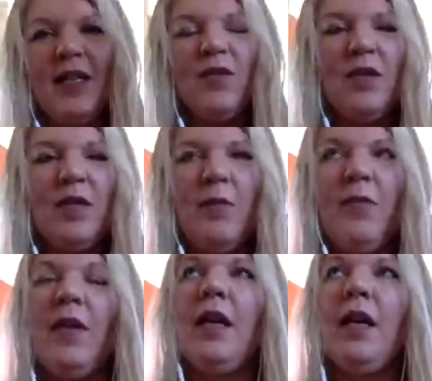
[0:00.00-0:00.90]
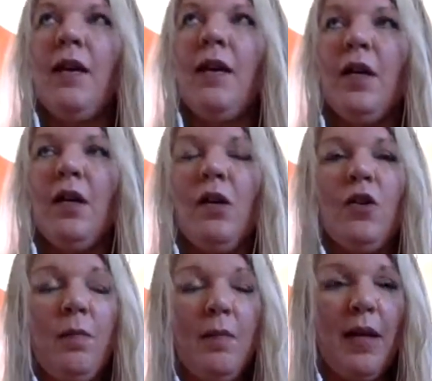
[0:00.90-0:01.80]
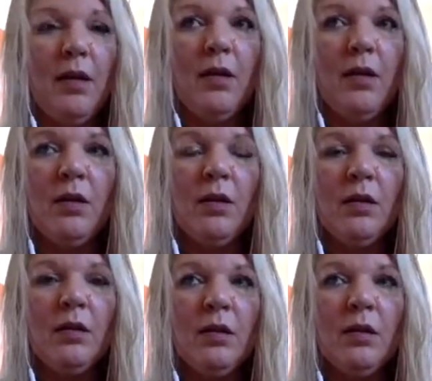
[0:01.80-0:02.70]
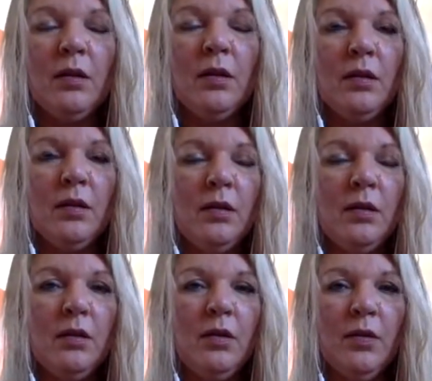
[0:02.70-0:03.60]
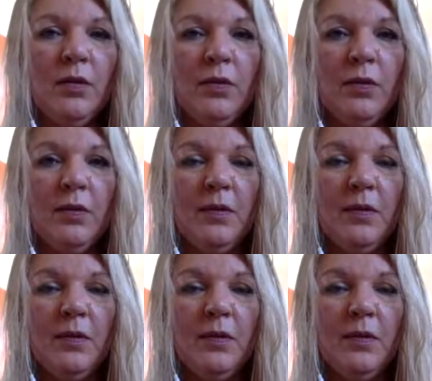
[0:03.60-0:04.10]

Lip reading: system thinker. I think a lot of men are too.